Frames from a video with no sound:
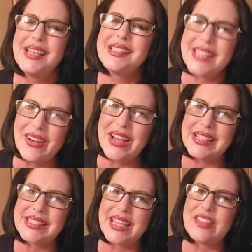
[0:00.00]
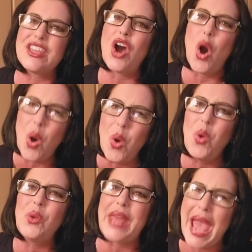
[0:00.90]
Seriously, the
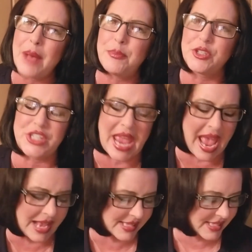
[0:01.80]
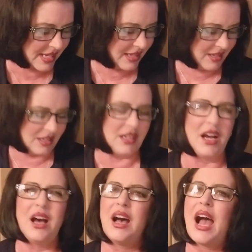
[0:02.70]
old Apple Jacks.
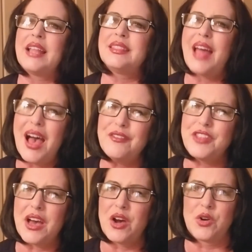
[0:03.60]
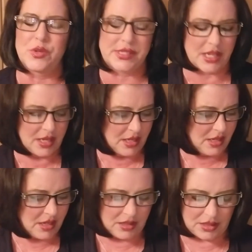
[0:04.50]
Oh, I love those.
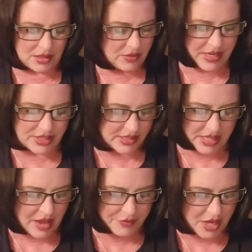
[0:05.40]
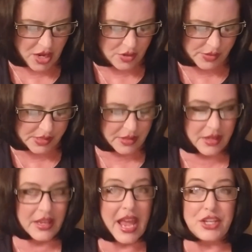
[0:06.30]
Oh, I just love those.
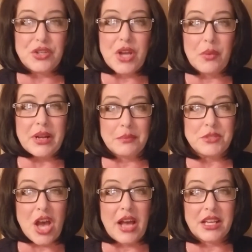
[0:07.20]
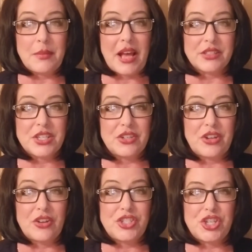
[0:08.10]
And you know what I'm talking about too,
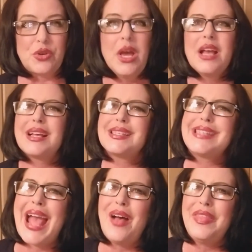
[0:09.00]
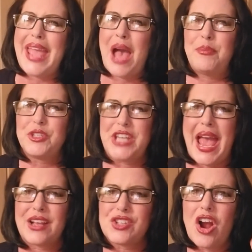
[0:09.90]
don't you? Because now the Apple
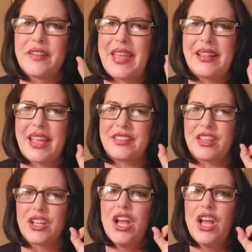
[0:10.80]
Jacks, aren't they like the